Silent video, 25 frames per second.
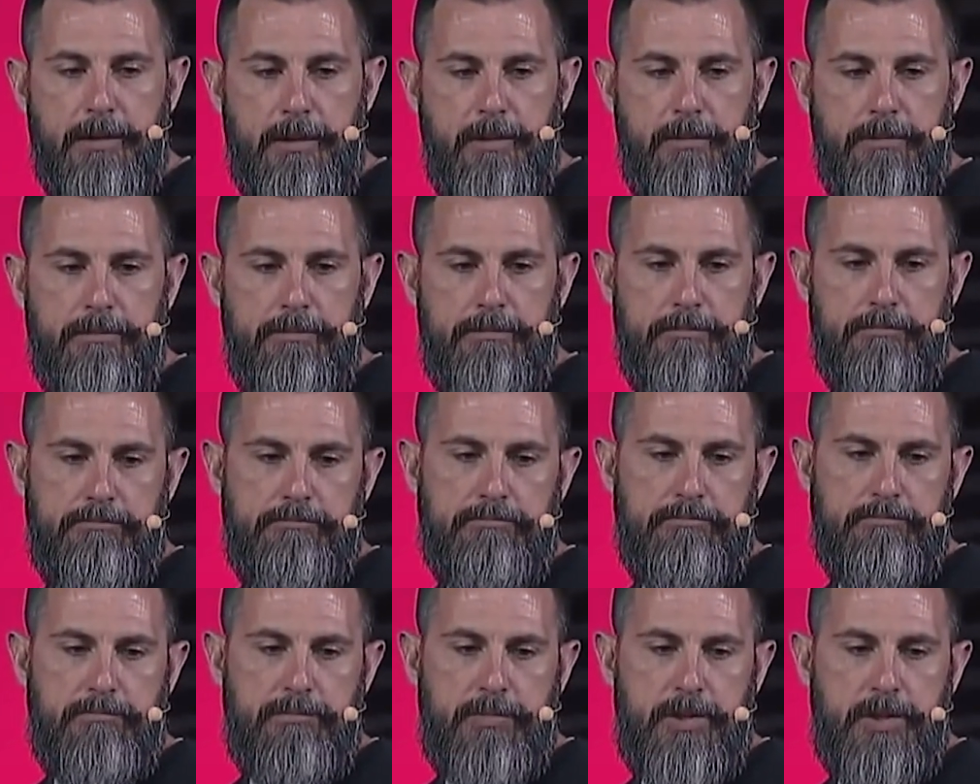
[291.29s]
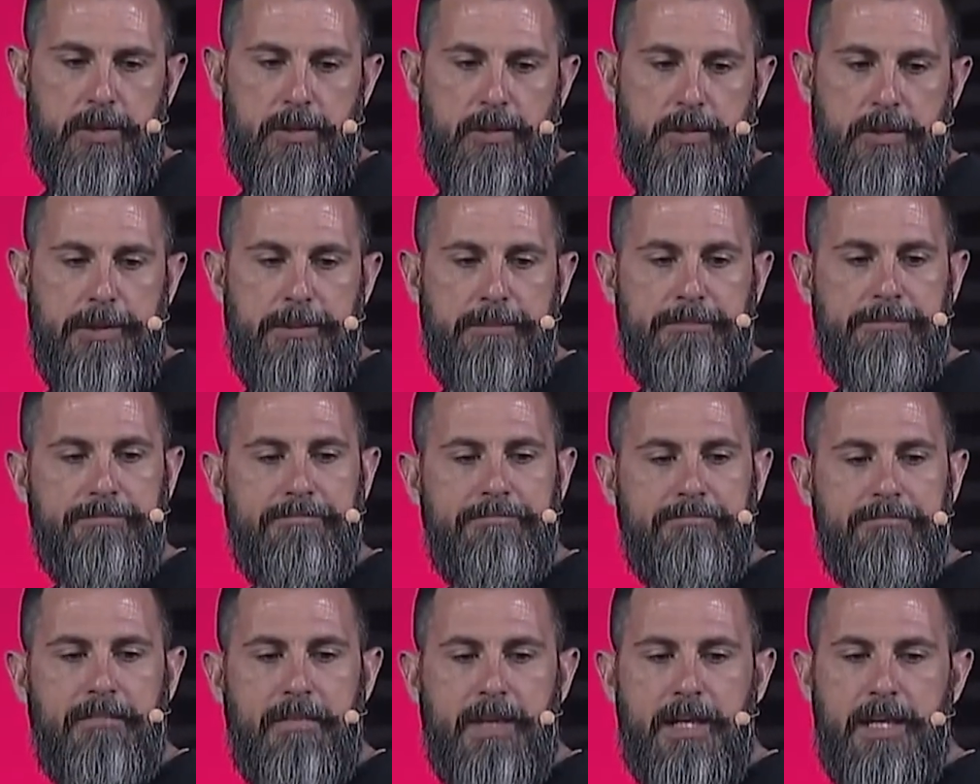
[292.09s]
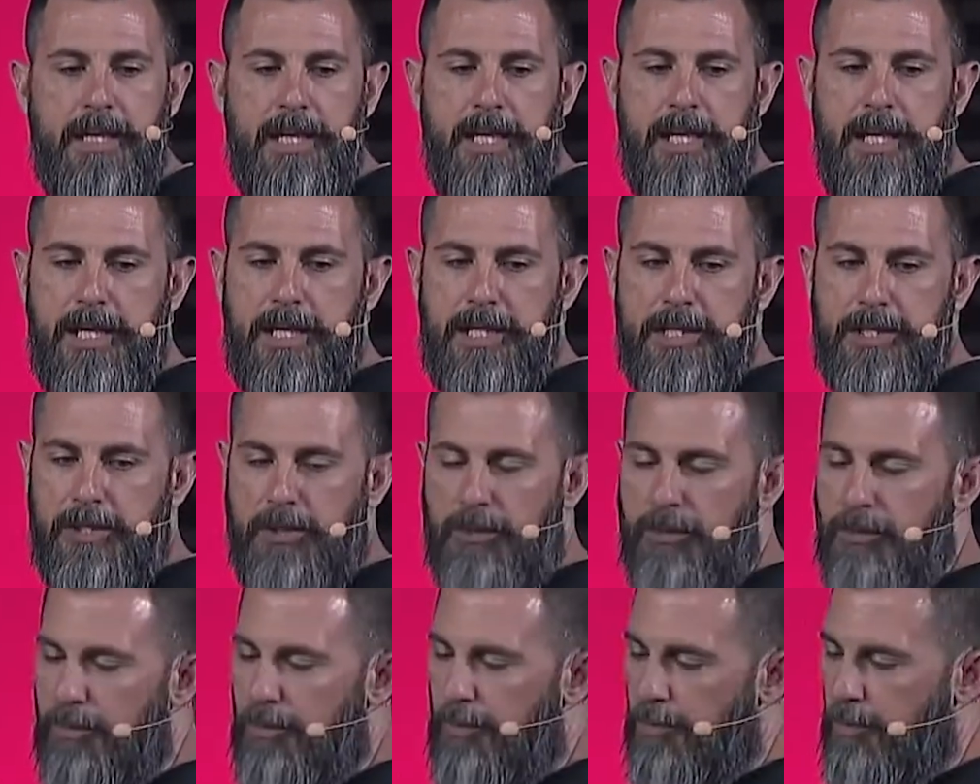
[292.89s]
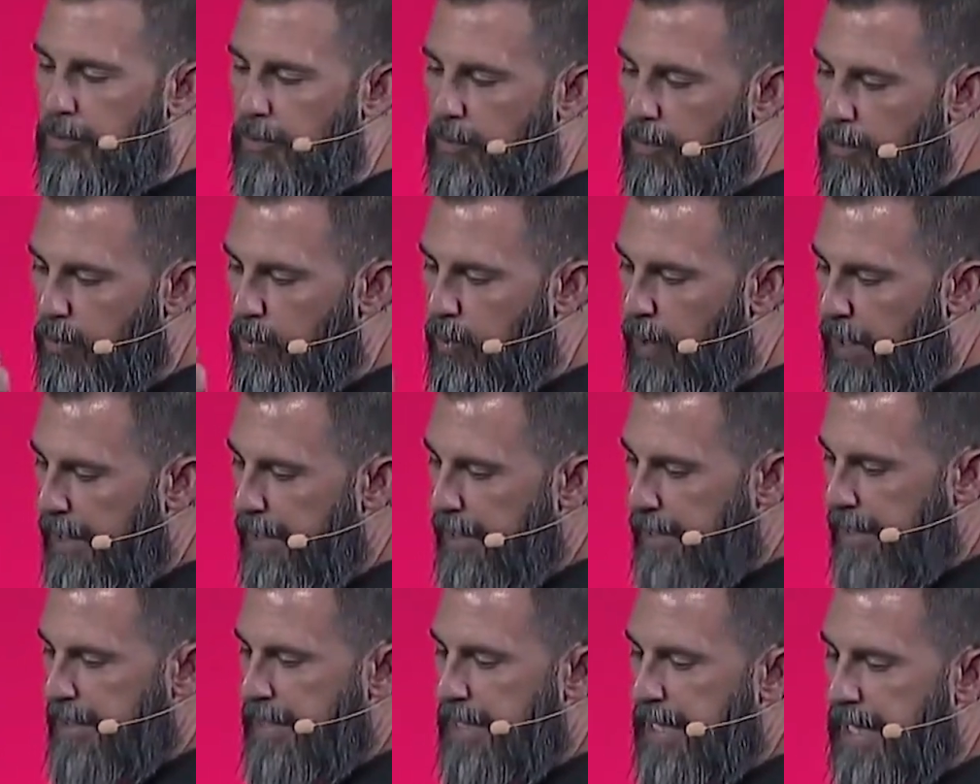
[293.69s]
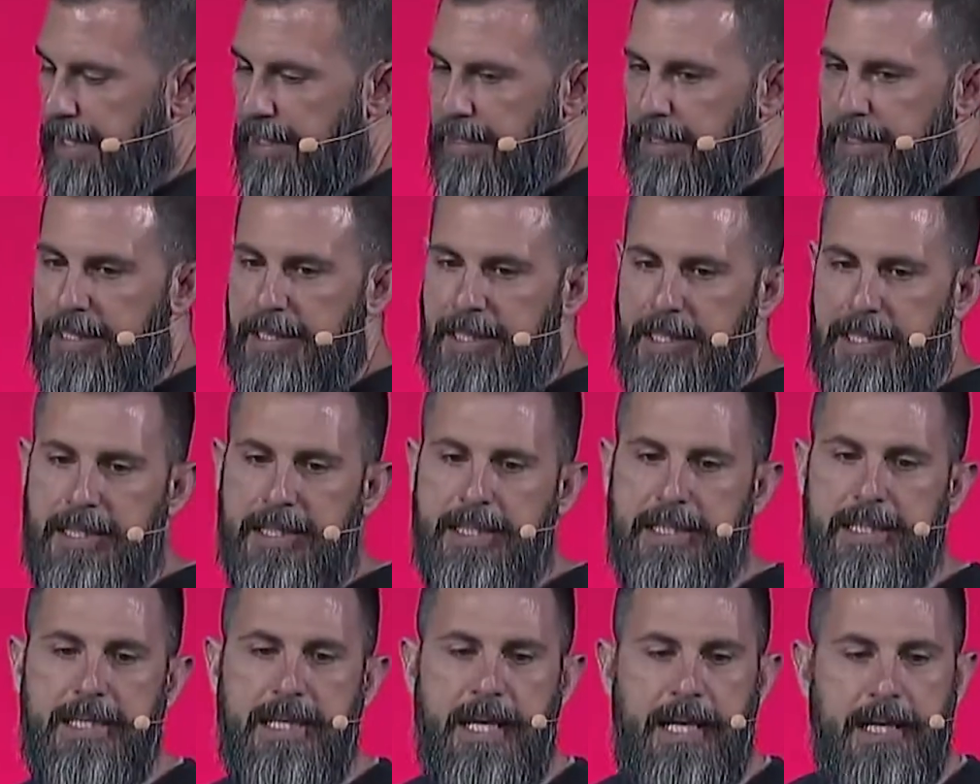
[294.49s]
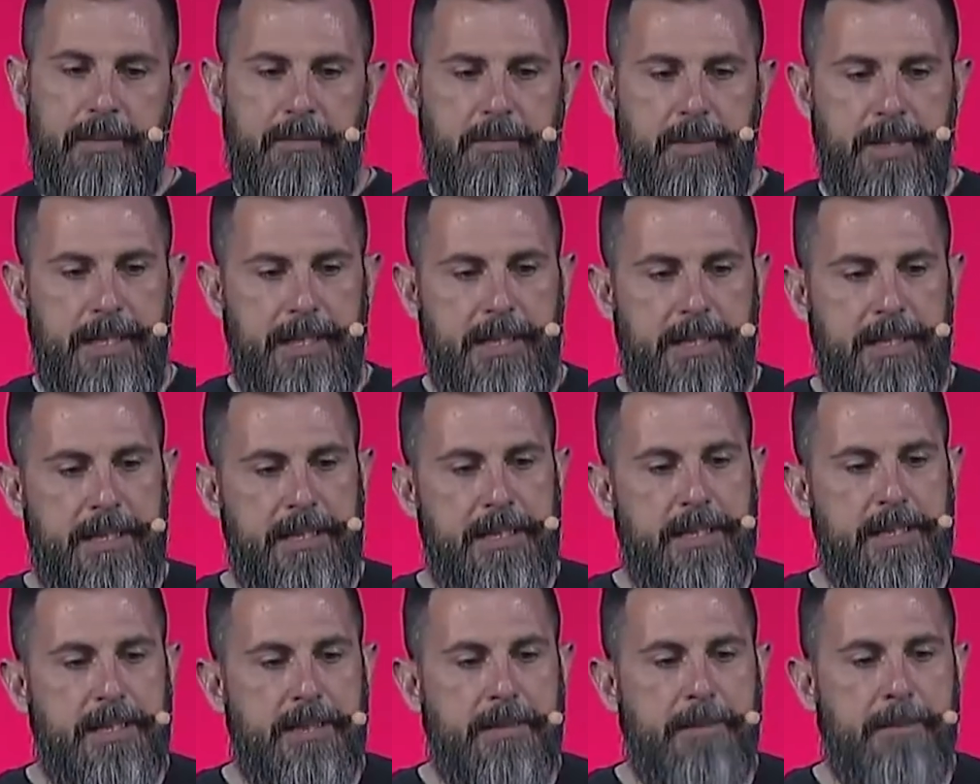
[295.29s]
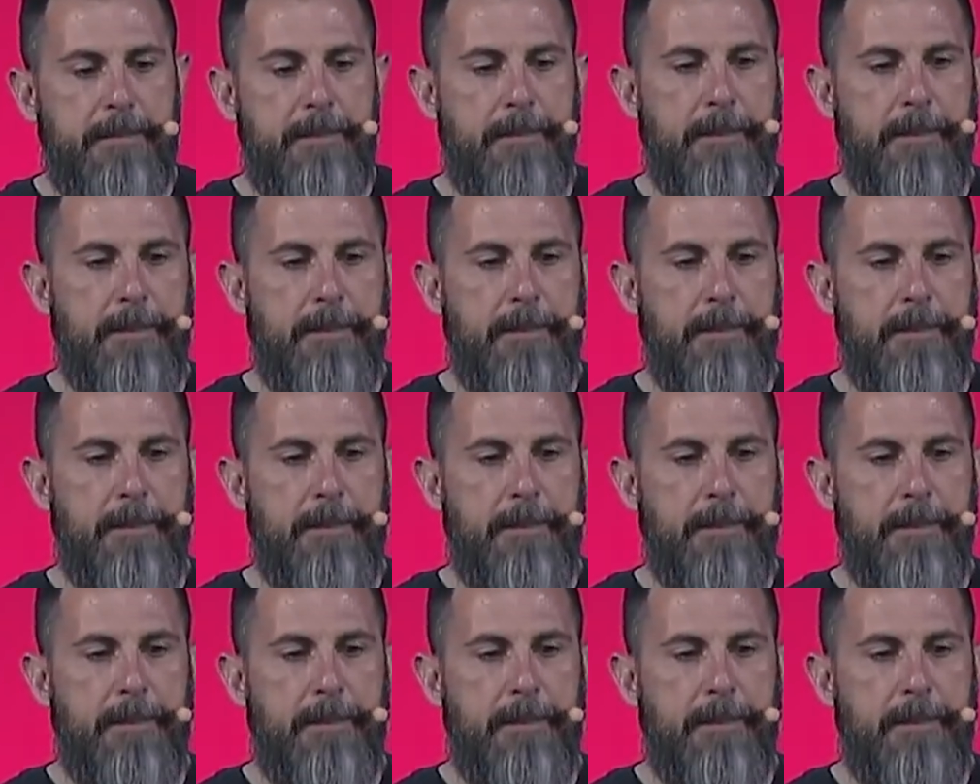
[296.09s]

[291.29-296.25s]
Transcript: Oh, sorry. So what exactly is diabetes?